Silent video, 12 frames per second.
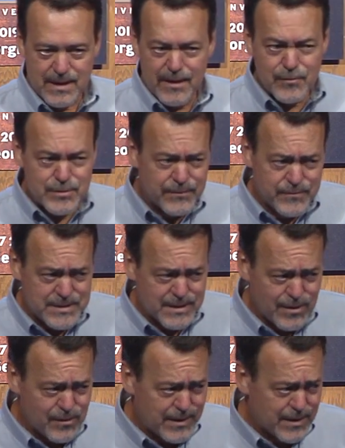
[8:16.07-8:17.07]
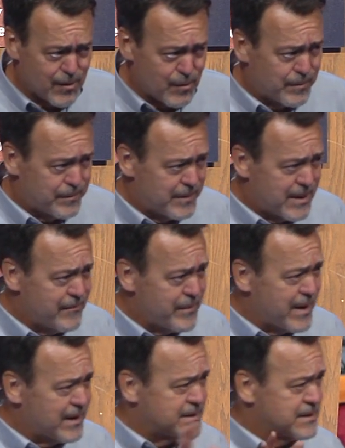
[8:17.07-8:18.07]
Other differences that go even
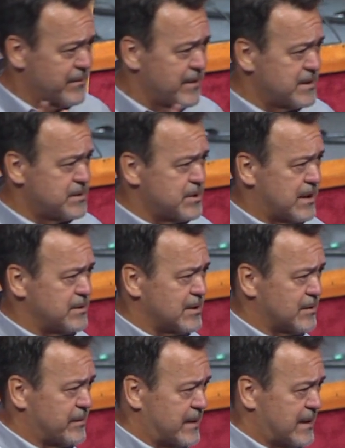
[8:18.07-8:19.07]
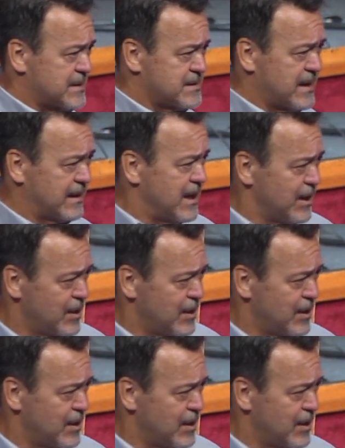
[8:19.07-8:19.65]
beyond some of the things John talked about last night.